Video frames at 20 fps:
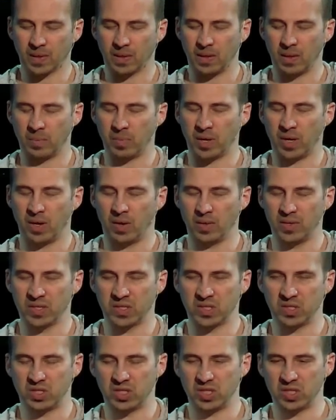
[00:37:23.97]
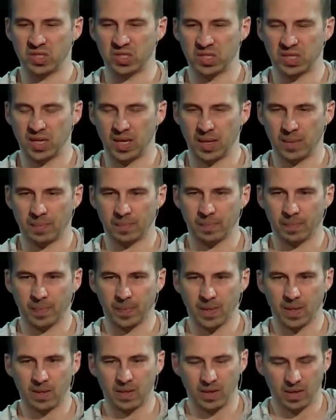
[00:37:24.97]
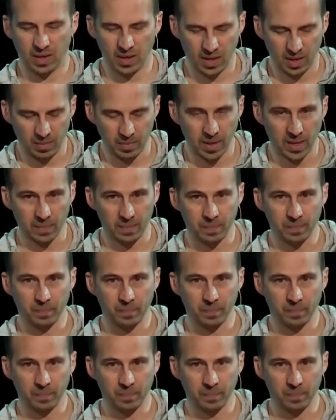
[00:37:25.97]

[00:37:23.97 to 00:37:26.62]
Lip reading: I pray all this in Jesus' name. Amen.